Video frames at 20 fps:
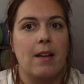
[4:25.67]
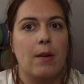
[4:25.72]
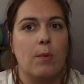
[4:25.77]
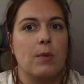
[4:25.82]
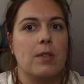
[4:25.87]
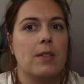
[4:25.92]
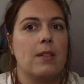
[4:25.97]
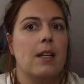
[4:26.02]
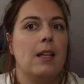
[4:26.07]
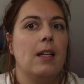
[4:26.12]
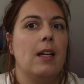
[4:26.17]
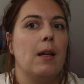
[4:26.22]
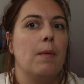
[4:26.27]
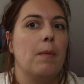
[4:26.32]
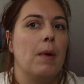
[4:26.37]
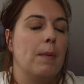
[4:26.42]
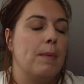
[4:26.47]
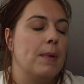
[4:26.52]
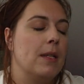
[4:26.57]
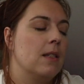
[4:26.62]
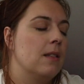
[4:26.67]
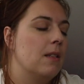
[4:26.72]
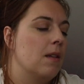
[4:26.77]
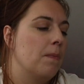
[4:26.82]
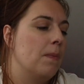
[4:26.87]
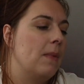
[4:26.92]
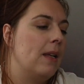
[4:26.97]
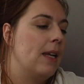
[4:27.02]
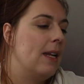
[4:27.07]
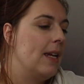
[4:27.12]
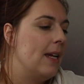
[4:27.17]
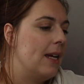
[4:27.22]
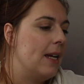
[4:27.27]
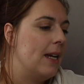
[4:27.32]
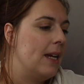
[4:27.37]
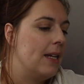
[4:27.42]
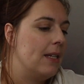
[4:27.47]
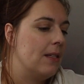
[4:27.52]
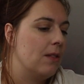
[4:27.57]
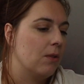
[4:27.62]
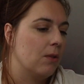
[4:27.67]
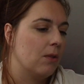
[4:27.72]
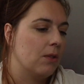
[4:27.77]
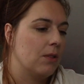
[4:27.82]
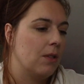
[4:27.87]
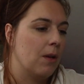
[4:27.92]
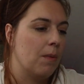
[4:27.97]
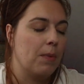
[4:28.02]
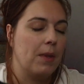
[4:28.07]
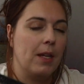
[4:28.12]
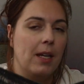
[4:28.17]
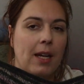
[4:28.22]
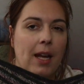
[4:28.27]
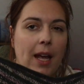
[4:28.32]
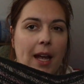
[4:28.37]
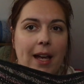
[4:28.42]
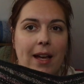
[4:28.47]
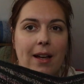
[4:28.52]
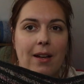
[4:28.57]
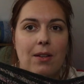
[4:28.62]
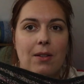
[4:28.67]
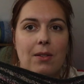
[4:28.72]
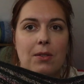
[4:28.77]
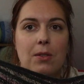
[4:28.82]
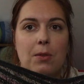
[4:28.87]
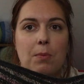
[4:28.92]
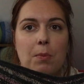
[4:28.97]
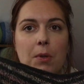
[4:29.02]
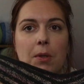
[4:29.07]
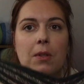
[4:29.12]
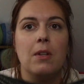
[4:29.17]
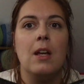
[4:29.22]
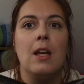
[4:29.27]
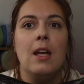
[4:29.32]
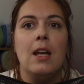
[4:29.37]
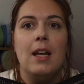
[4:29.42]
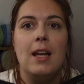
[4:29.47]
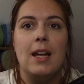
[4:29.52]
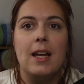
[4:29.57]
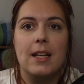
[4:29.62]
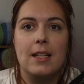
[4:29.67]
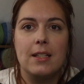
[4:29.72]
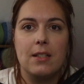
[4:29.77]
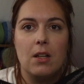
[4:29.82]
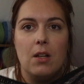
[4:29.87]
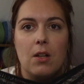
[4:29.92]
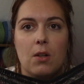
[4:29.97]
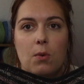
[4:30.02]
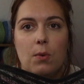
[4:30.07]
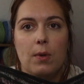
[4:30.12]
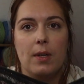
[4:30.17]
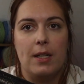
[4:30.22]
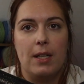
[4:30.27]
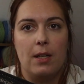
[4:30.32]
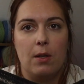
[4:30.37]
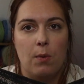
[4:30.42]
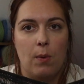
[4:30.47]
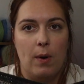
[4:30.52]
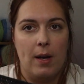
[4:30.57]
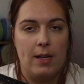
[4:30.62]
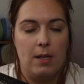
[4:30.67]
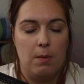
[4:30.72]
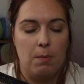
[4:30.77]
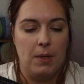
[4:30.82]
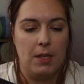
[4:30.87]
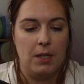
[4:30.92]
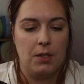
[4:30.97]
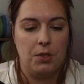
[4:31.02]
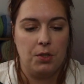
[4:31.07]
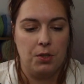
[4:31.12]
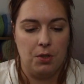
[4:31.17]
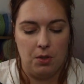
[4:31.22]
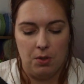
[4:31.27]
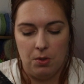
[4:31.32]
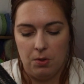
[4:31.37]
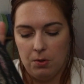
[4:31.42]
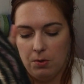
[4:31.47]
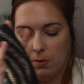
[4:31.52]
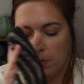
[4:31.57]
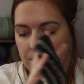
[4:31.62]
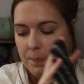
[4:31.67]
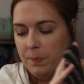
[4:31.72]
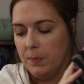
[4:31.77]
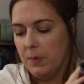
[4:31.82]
I was thinking maybe some lace or something else, but it's already quite a big shawl.